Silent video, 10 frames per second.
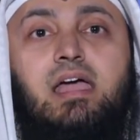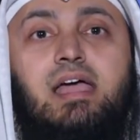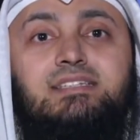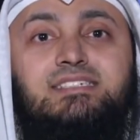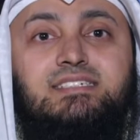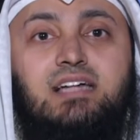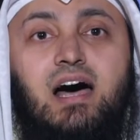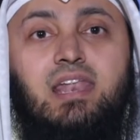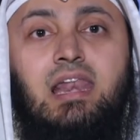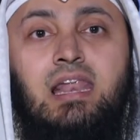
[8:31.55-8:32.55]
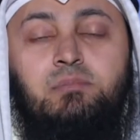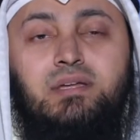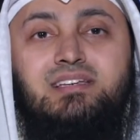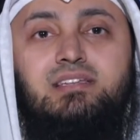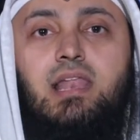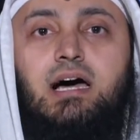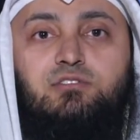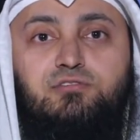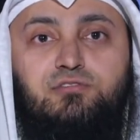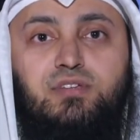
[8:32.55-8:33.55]
it's unlimited
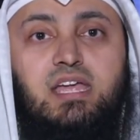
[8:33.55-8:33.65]
life,